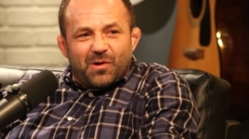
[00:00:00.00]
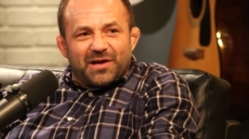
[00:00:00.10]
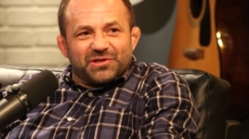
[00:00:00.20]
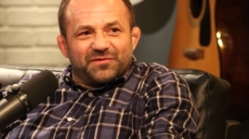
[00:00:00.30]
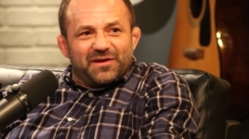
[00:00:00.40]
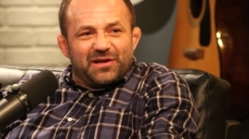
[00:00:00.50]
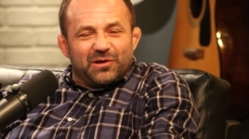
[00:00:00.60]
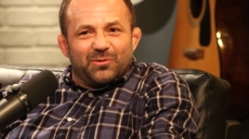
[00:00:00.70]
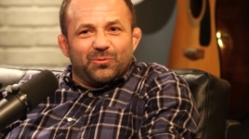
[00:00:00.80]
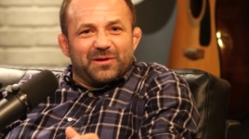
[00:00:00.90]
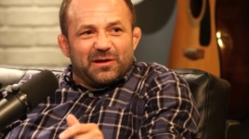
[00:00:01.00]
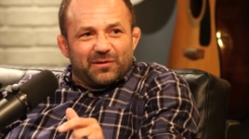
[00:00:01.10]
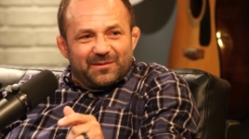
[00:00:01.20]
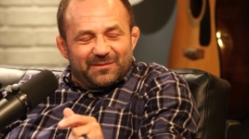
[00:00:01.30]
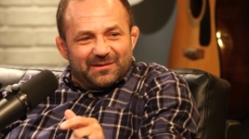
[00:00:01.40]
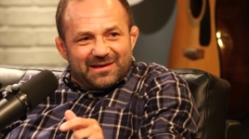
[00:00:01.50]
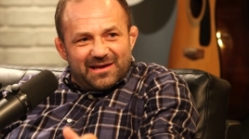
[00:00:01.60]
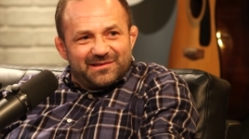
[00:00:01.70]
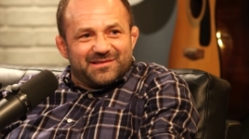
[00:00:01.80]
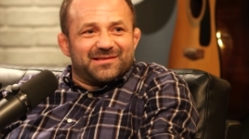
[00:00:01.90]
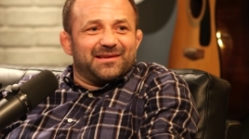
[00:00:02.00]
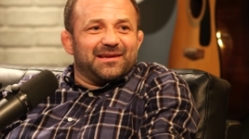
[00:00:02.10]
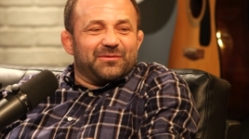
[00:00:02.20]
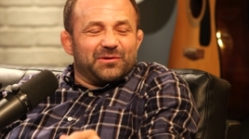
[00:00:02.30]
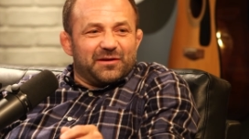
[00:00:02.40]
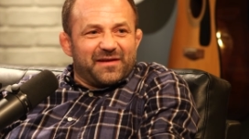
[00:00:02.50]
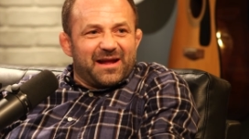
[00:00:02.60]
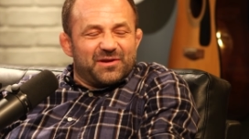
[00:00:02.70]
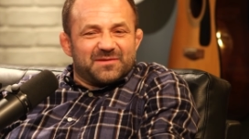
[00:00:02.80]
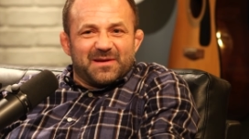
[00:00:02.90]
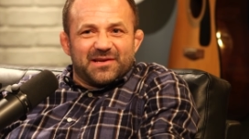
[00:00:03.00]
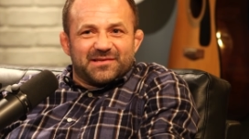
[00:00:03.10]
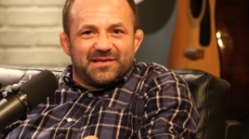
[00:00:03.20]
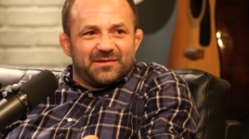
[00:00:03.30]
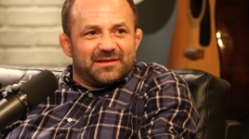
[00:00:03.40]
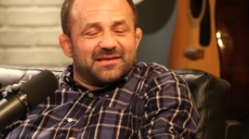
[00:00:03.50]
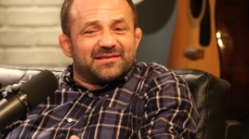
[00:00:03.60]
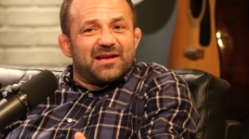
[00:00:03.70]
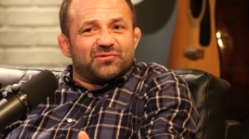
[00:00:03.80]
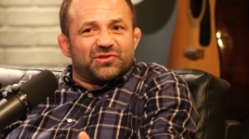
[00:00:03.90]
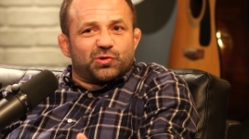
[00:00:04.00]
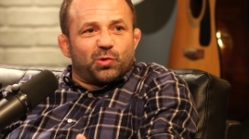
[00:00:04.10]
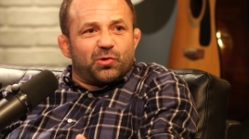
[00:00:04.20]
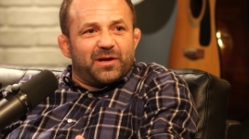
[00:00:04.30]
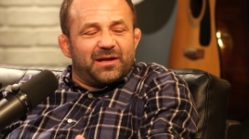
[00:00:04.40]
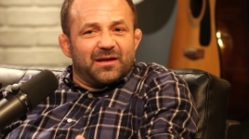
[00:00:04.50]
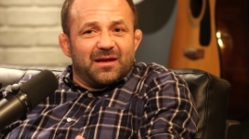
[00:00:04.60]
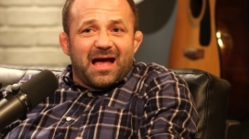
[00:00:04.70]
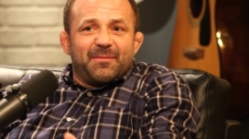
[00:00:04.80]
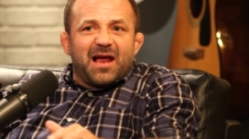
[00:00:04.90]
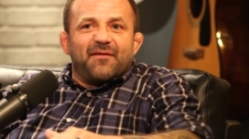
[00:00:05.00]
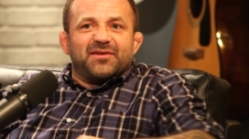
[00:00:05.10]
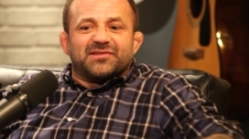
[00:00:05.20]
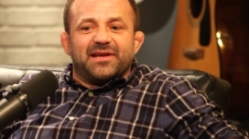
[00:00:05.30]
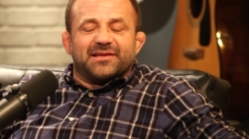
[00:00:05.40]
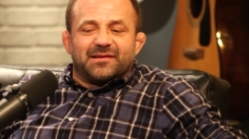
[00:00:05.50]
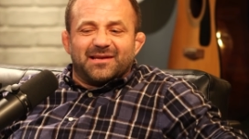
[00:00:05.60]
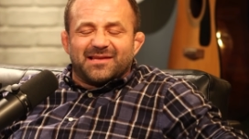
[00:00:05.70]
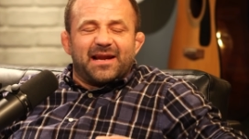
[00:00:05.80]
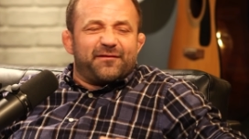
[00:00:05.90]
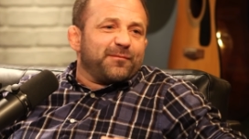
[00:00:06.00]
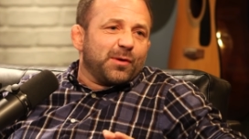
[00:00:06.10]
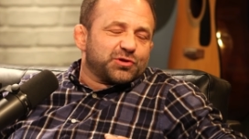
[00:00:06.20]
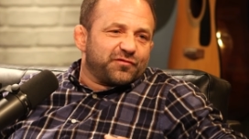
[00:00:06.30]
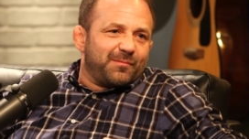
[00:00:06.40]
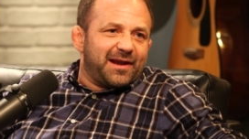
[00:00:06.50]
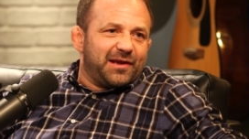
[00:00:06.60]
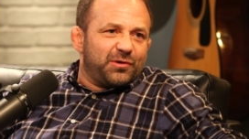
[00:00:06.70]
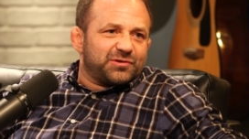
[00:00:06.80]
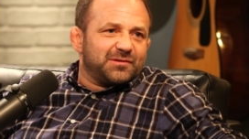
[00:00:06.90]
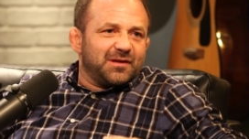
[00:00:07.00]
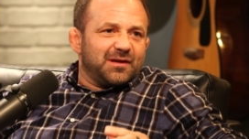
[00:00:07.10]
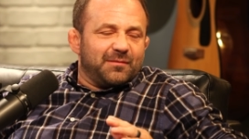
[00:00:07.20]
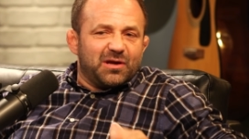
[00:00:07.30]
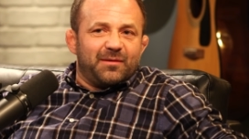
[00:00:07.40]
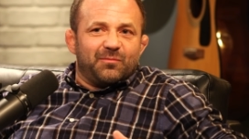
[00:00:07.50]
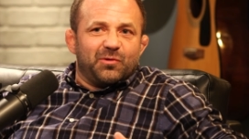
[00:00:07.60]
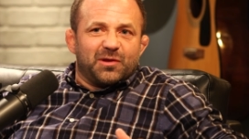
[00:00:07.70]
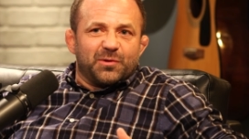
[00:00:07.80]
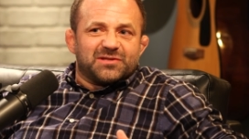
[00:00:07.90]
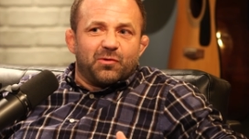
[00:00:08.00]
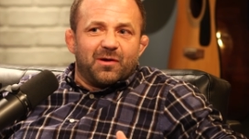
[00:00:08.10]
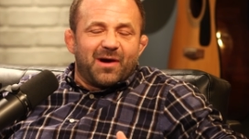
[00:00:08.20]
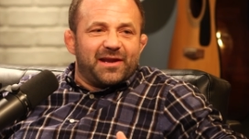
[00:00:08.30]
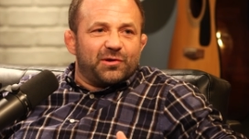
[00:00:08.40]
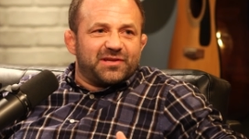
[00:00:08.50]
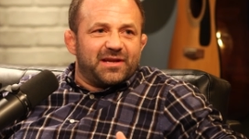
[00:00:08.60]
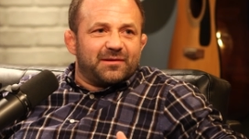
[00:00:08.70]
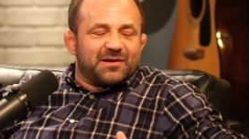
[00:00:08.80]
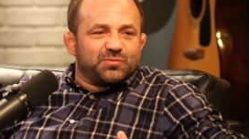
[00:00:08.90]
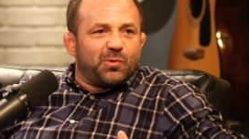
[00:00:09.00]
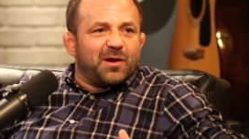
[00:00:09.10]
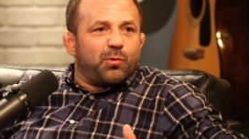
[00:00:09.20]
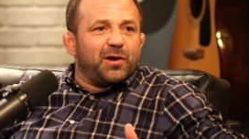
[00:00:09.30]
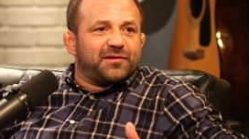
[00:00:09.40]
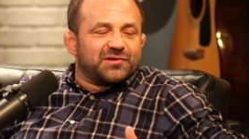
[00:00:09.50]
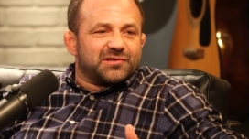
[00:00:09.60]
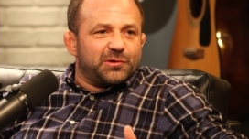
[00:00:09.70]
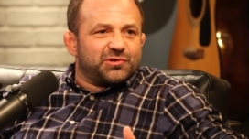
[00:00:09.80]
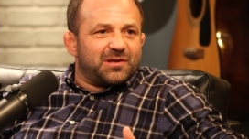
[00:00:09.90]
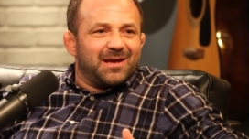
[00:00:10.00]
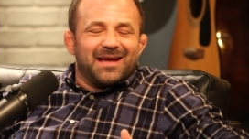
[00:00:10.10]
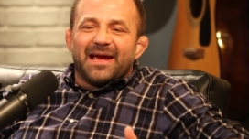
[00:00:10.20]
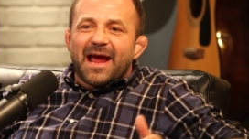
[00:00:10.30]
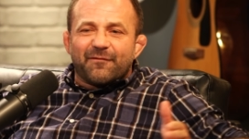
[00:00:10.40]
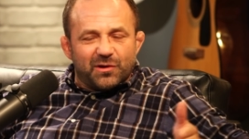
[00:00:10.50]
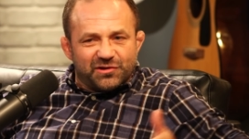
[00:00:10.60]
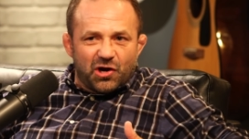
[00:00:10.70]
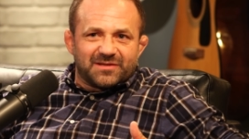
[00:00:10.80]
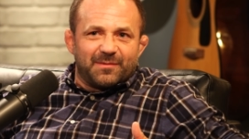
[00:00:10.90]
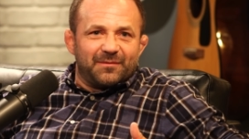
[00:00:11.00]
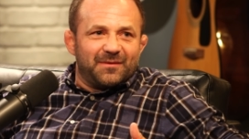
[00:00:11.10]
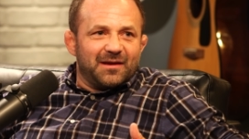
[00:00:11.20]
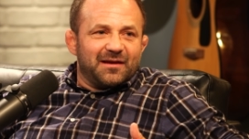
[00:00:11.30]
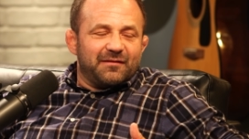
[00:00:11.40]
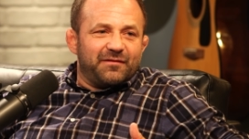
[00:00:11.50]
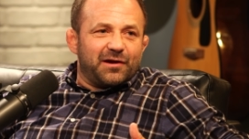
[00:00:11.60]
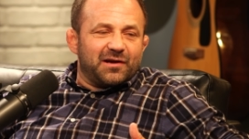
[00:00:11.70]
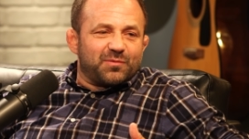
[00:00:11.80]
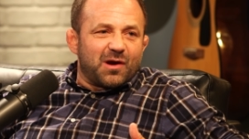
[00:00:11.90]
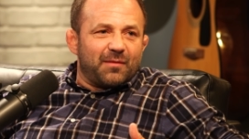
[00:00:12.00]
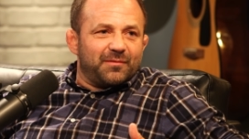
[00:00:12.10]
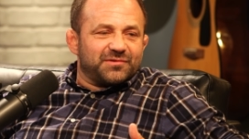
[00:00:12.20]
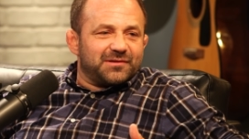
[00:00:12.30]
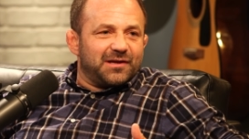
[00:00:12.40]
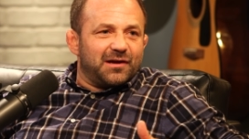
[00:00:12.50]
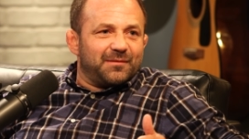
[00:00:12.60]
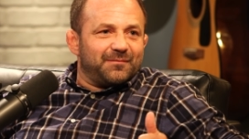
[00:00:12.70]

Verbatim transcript: watch this video with their kids, with their families, because th- this tells a story. I mean, obviously, it's it's not an infomercial for Mighty Oaks. Right. But it, we, the reason we want Mighty Oaks in it, because we want to point to the solution. Everyone talks about veteran problems, uh,